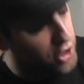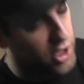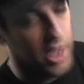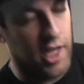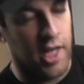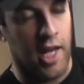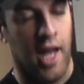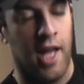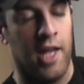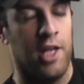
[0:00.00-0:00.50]
going to
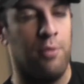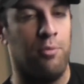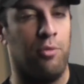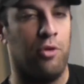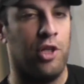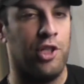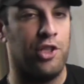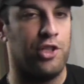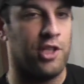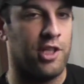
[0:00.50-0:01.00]
get any
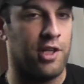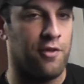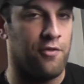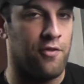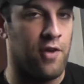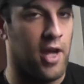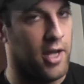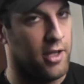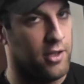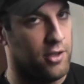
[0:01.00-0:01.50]
bleaching
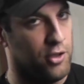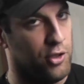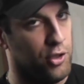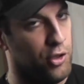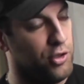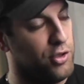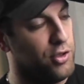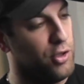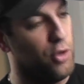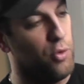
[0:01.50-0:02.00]
effect
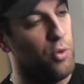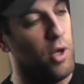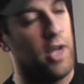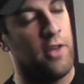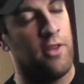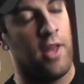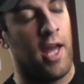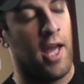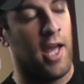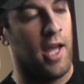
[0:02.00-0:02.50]
due to the way
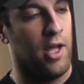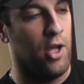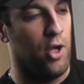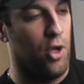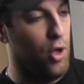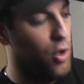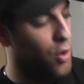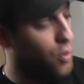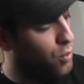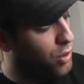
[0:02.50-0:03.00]
that
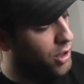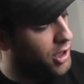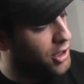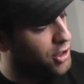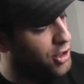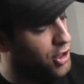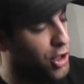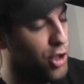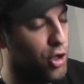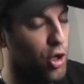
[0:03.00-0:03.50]
we
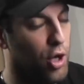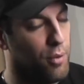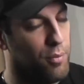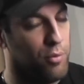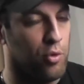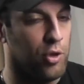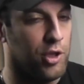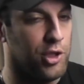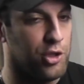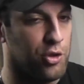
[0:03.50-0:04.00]
cured our
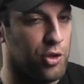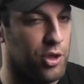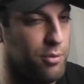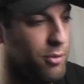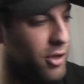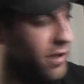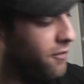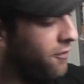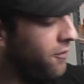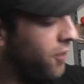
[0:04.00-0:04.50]

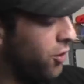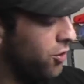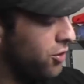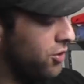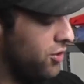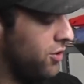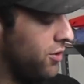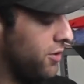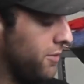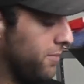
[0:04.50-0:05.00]
pre-treatment first.